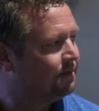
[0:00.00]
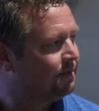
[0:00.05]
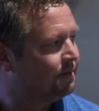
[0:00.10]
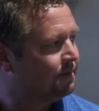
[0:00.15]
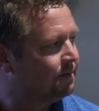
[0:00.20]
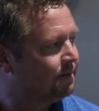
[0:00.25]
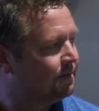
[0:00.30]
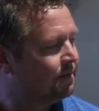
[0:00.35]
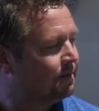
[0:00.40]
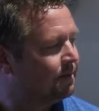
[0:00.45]

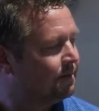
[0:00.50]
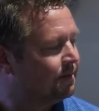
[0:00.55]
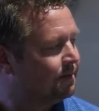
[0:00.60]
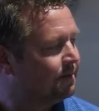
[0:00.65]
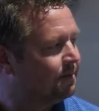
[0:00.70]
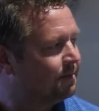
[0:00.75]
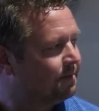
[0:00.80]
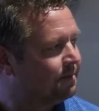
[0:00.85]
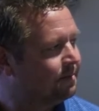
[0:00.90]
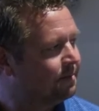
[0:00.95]

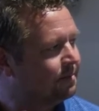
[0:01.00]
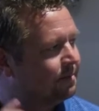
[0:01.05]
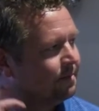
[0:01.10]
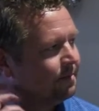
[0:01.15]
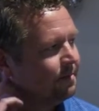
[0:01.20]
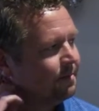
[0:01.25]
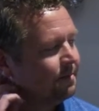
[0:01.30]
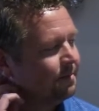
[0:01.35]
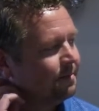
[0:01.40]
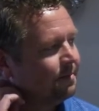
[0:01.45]

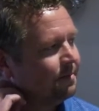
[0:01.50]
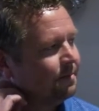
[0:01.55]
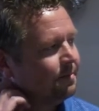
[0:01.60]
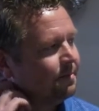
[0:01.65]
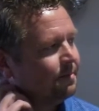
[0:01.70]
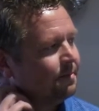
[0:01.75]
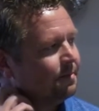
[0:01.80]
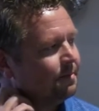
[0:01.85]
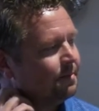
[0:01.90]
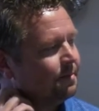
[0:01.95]

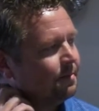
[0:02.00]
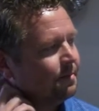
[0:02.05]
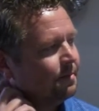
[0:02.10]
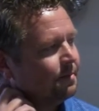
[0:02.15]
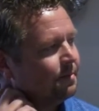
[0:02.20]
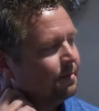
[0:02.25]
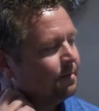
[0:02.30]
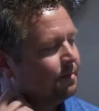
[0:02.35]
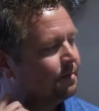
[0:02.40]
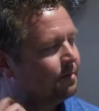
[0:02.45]

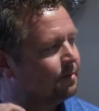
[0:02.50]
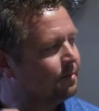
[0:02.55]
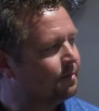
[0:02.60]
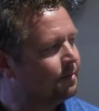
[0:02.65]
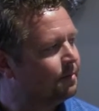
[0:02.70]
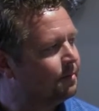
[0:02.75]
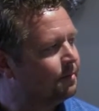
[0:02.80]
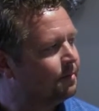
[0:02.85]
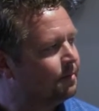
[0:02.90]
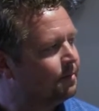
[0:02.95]

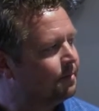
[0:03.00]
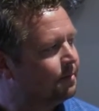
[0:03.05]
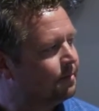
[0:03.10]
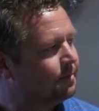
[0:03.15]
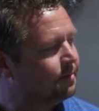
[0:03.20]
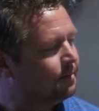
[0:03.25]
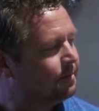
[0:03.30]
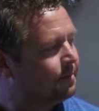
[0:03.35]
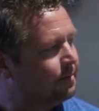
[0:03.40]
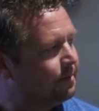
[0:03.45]

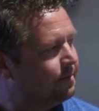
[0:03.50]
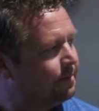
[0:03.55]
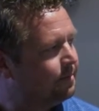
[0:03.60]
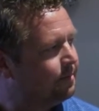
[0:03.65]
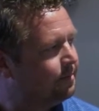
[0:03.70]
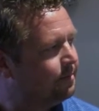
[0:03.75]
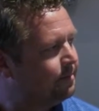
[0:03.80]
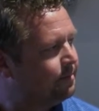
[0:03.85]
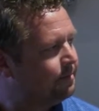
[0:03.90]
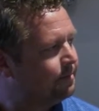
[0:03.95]

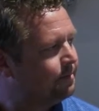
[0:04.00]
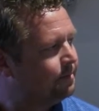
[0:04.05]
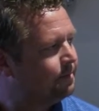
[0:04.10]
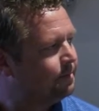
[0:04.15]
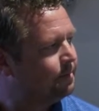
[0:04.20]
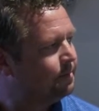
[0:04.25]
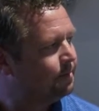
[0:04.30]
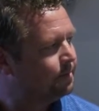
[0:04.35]
No words are spoken by the person on screen.